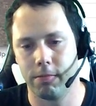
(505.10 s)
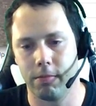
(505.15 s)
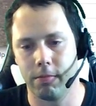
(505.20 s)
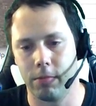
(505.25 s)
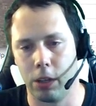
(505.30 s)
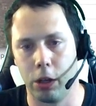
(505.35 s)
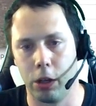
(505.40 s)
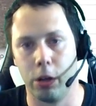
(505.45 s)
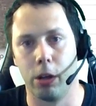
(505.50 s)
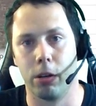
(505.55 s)

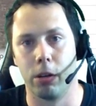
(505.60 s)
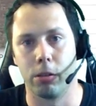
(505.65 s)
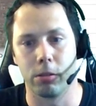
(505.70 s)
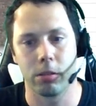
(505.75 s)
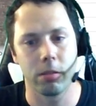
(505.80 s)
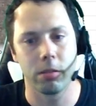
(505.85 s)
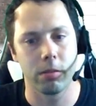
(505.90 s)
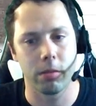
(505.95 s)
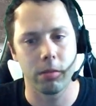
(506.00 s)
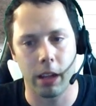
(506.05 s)
who
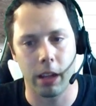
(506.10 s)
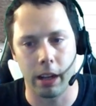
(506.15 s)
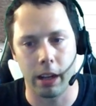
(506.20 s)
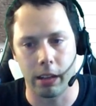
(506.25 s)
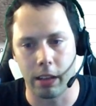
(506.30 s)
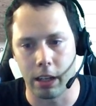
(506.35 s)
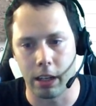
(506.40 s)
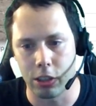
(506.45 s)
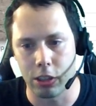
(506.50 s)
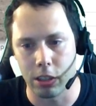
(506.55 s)
knows? Like
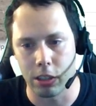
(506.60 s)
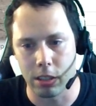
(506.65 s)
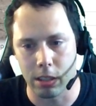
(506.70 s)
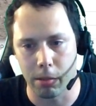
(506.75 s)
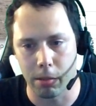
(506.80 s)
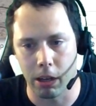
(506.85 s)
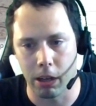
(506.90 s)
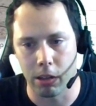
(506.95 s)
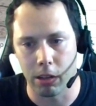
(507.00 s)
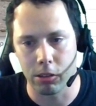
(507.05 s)
that's just
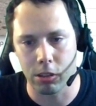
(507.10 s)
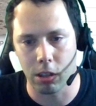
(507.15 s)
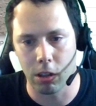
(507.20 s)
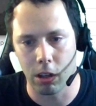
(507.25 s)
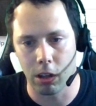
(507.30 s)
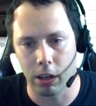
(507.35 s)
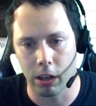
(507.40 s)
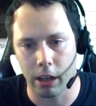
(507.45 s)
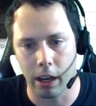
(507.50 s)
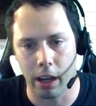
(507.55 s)
something else to
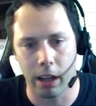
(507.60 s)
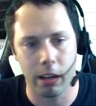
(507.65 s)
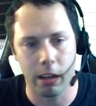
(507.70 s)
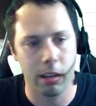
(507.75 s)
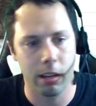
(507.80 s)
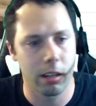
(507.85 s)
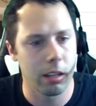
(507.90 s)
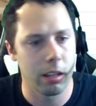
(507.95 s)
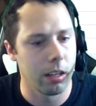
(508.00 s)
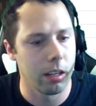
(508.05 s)
look at.
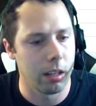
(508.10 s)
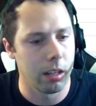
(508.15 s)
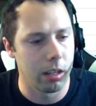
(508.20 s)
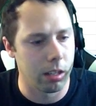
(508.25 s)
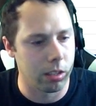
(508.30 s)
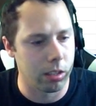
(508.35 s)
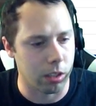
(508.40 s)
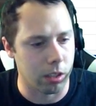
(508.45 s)
So